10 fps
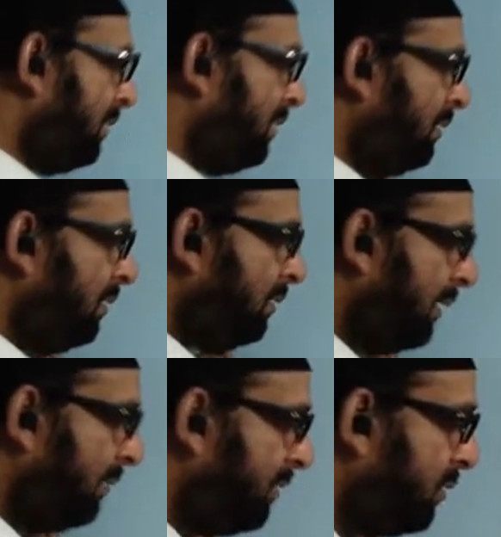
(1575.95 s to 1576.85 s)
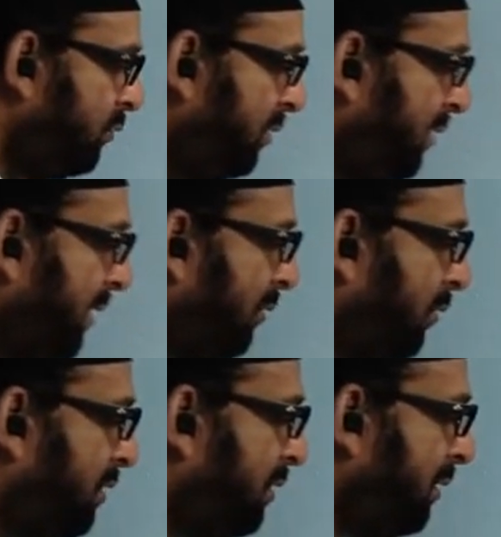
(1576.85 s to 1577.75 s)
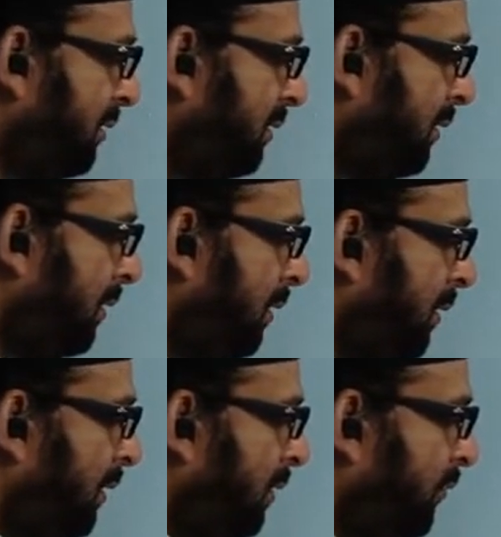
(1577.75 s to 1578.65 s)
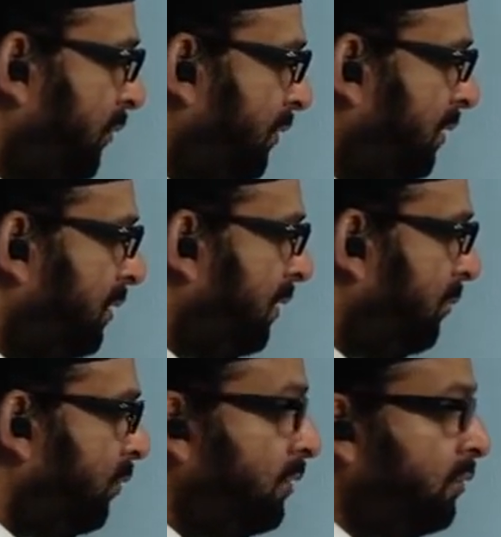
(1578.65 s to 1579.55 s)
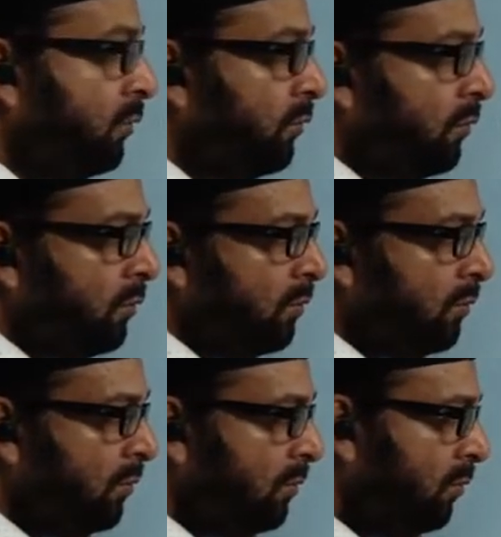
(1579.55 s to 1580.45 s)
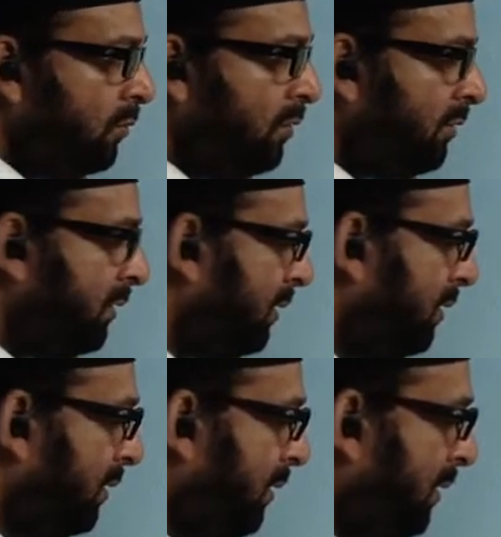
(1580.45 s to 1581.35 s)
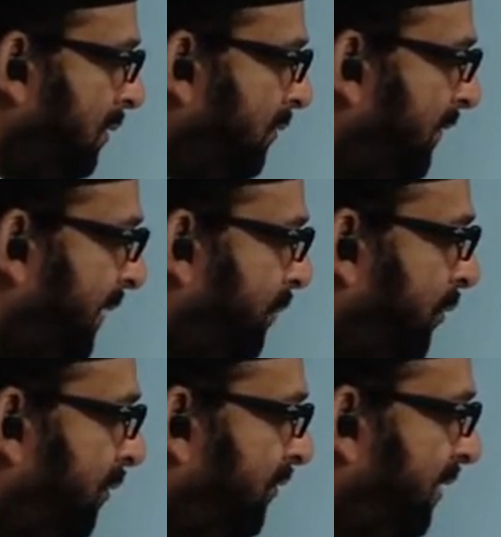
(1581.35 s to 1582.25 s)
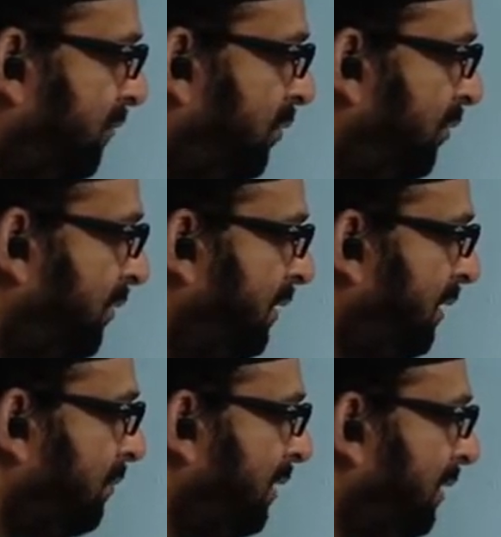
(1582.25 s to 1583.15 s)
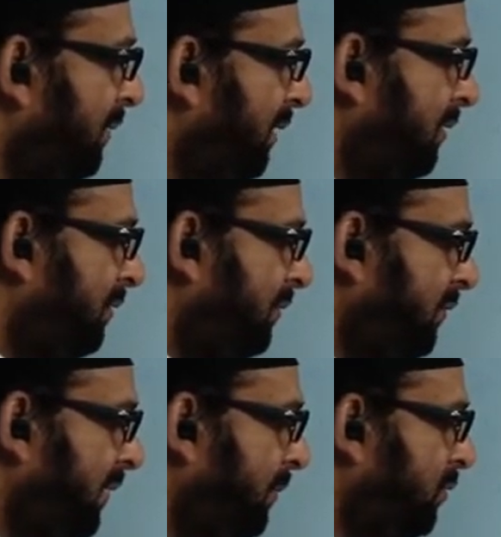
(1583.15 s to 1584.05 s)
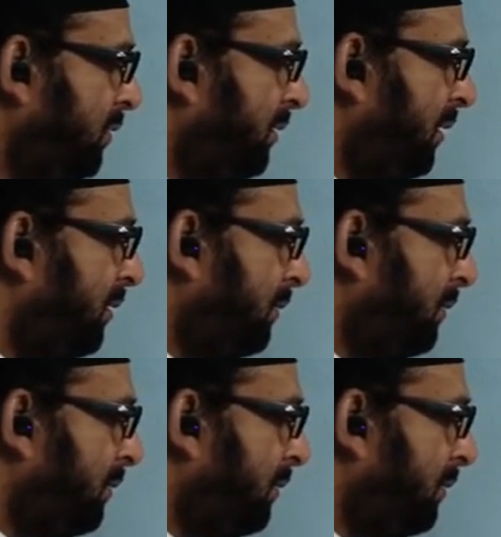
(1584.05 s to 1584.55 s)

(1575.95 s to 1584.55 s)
I'm just doing the calculation here. 43.2 only you can write. 5.5 only you can write and multiply. 5 to the 10.